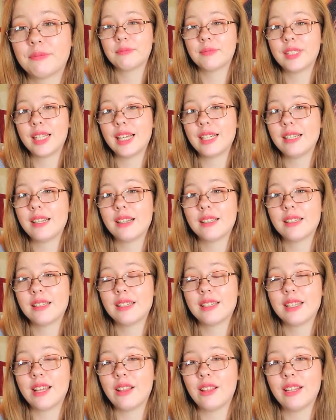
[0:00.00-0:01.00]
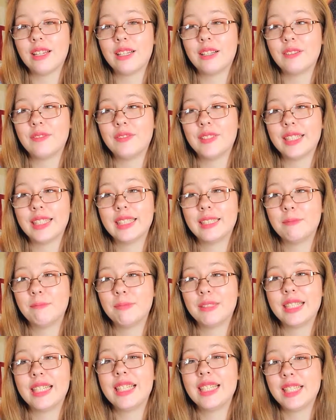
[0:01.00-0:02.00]
That doesn't sound like a villain,
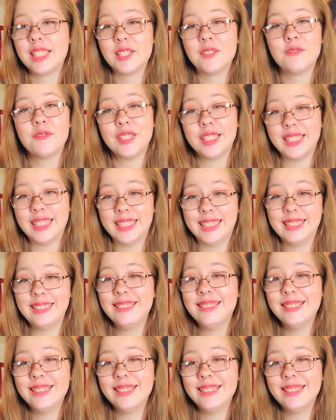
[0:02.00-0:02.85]
but he's a villain.